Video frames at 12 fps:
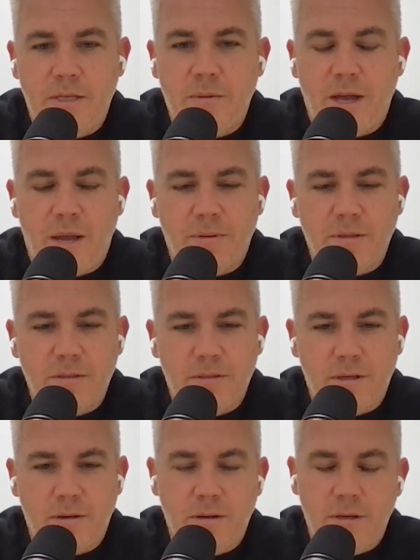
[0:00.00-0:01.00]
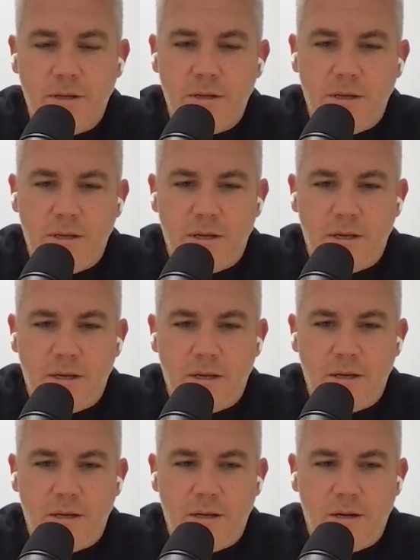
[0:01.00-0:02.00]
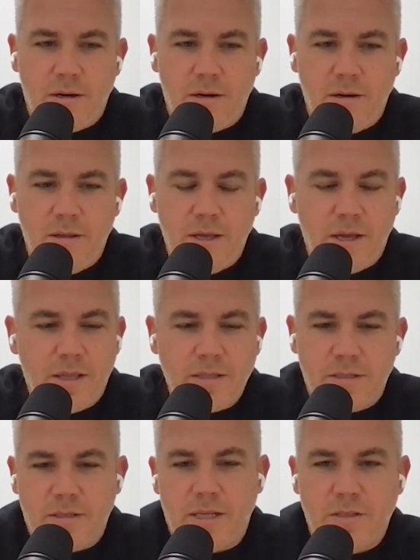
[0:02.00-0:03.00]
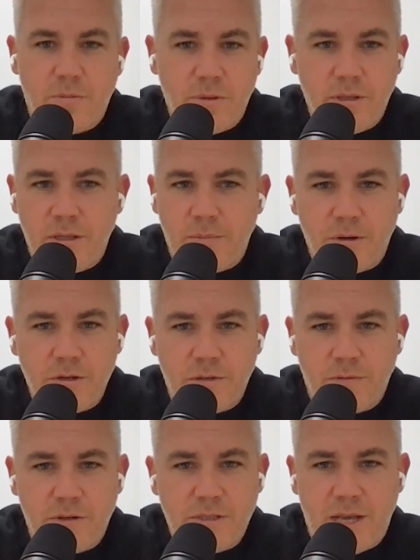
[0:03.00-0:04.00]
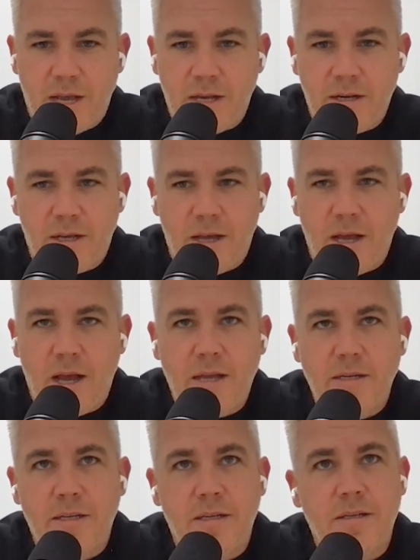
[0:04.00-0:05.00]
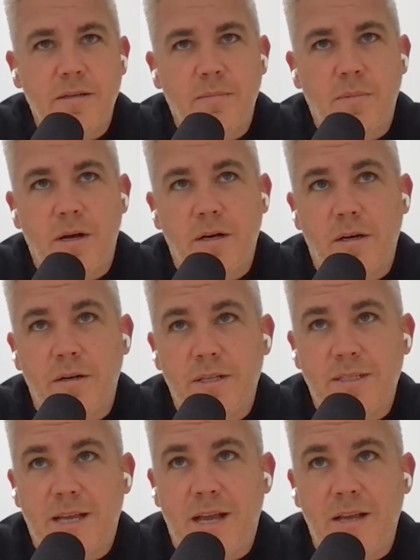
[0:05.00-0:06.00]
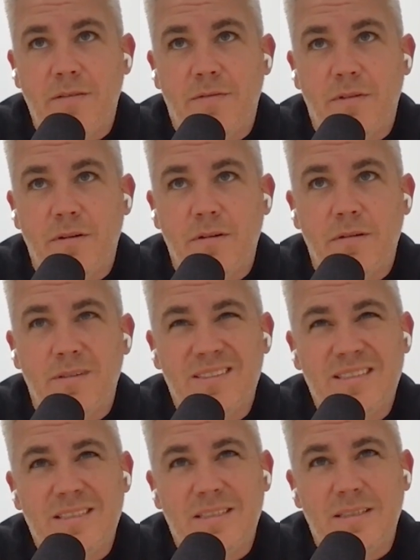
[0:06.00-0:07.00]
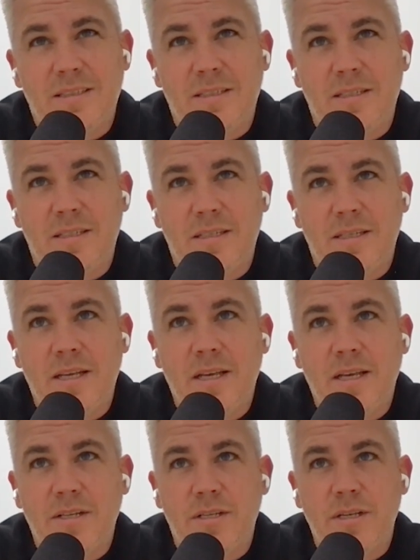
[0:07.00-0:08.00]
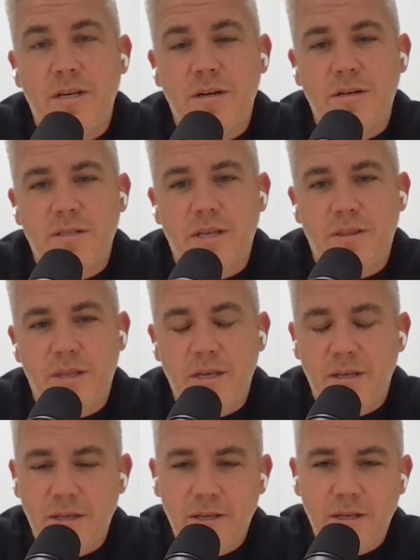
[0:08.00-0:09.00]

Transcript: see what happens. So that's really the approach I've always had. I did Moniker on the side for 6 years, I think.